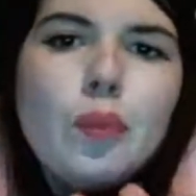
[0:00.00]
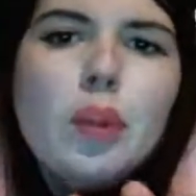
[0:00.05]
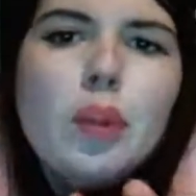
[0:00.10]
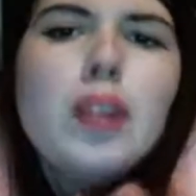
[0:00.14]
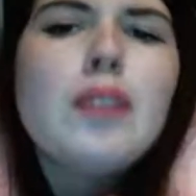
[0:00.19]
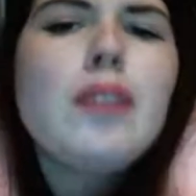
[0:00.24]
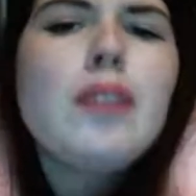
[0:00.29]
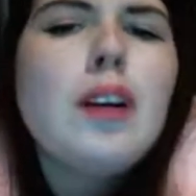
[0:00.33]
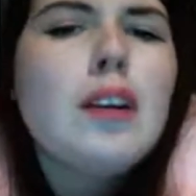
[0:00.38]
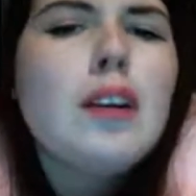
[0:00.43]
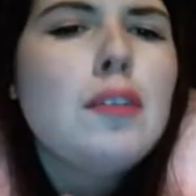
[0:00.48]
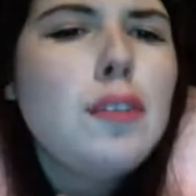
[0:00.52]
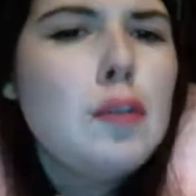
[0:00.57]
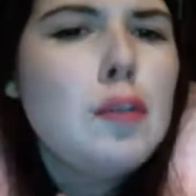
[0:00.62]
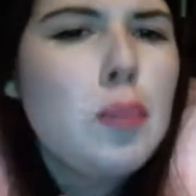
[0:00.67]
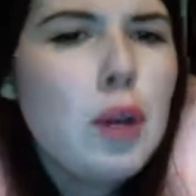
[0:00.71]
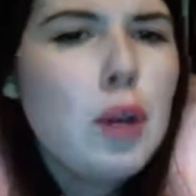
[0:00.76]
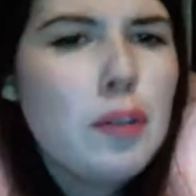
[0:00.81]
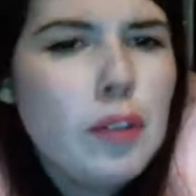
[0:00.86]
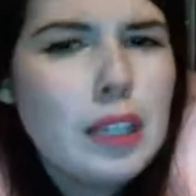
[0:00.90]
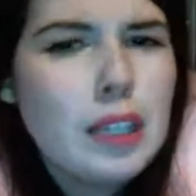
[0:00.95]
One of the very
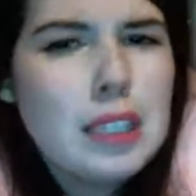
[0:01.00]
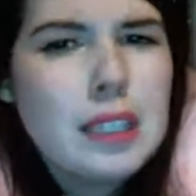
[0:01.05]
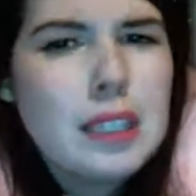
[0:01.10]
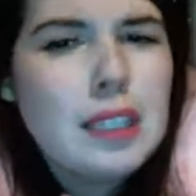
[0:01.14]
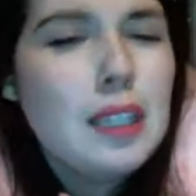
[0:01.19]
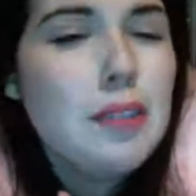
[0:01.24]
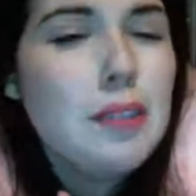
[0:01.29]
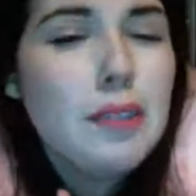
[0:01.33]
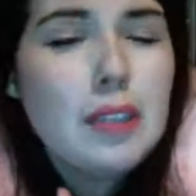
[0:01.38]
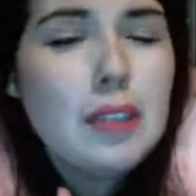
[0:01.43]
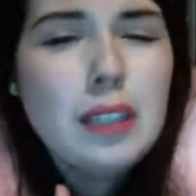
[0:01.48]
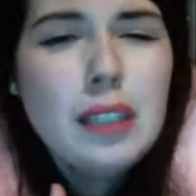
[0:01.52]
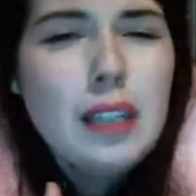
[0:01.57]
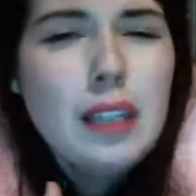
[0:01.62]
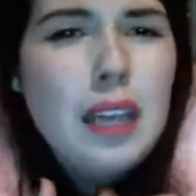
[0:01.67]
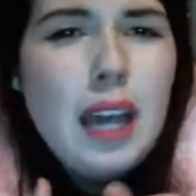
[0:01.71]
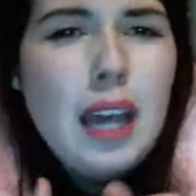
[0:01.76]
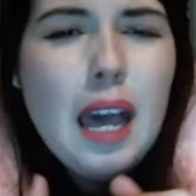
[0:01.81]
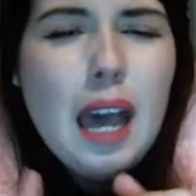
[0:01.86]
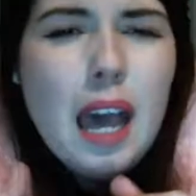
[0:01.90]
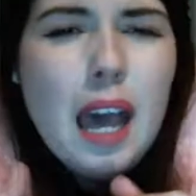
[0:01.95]
few boyfriends to even
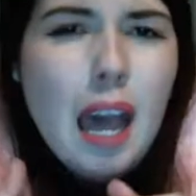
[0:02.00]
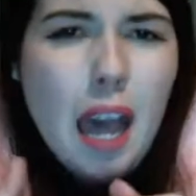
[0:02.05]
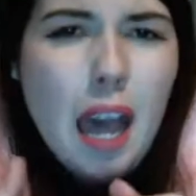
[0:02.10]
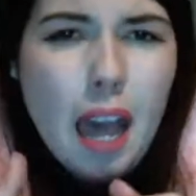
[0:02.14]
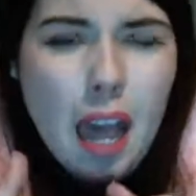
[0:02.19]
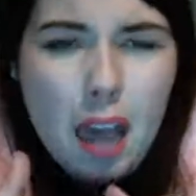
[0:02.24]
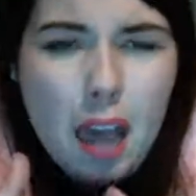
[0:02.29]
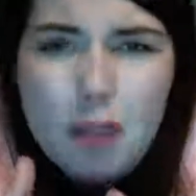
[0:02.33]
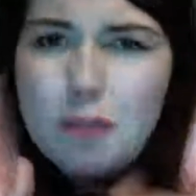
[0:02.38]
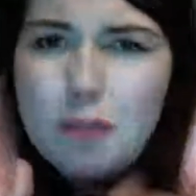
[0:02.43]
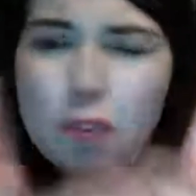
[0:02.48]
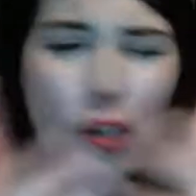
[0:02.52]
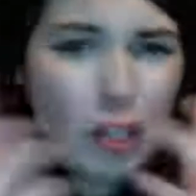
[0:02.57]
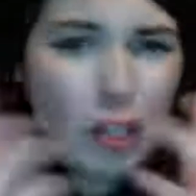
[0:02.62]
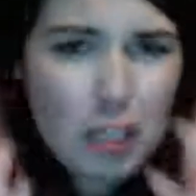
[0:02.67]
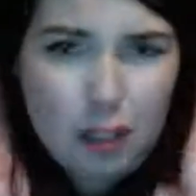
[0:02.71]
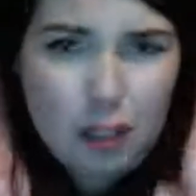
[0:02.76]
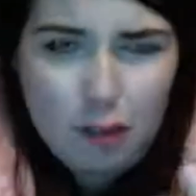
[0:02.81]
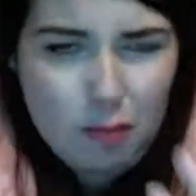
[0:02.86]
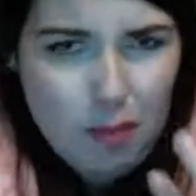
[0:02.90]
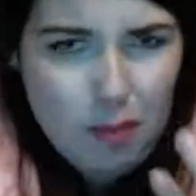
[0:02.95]

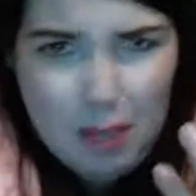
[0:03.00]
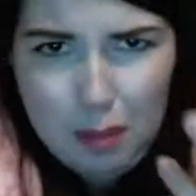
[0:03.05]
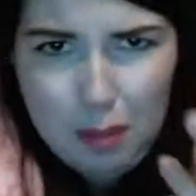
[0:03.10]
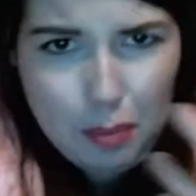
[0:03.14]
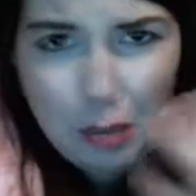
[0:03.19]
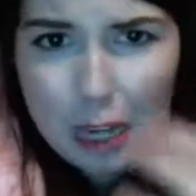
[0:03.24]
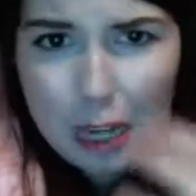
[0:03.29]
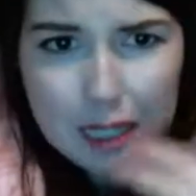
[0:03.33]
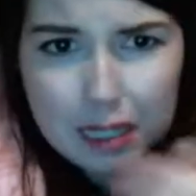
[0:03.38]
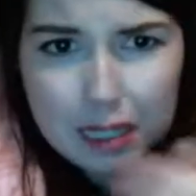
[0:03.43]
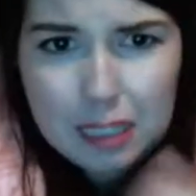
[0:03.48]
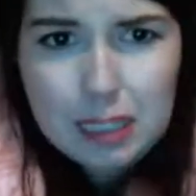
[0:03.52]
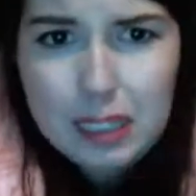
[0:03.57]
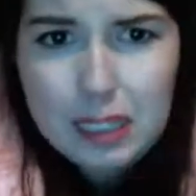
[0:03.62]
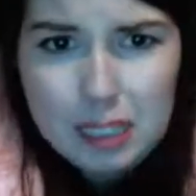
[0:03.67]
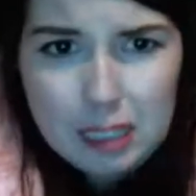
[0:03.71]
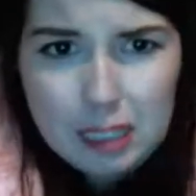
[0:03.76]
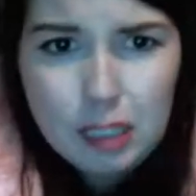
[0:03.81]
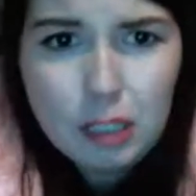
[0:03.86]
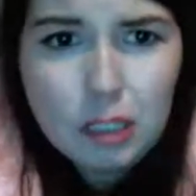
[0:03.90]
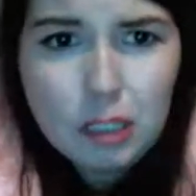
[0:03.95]
ever give me a present
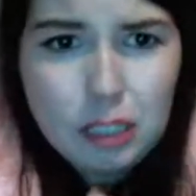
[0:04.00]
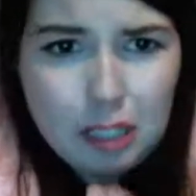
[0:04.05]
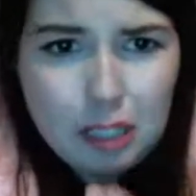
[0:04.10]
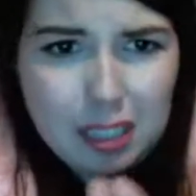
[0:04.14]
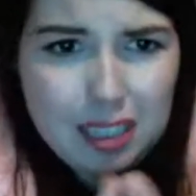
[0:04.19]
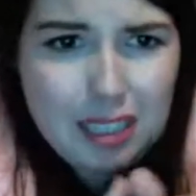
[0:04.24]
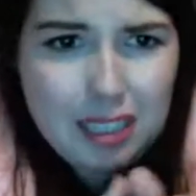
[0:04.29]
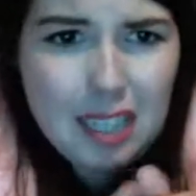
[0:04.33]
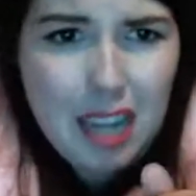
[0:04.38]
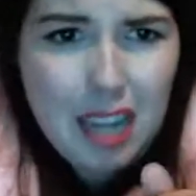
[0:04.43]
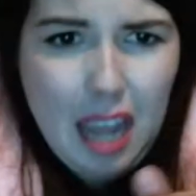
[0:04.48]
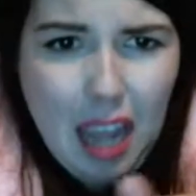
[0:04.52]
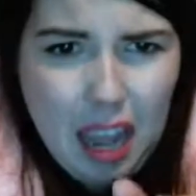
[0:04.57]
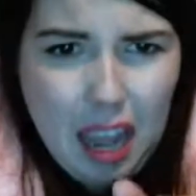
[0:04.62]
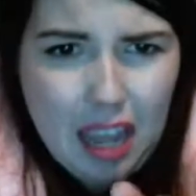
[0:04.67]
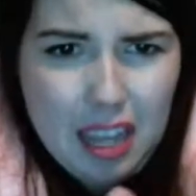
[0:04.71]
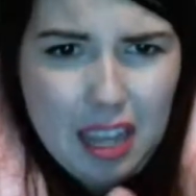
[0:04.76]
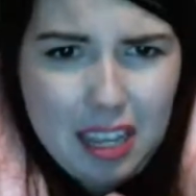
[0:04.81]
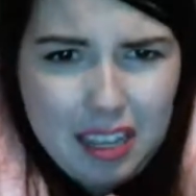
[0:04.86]
still to this day.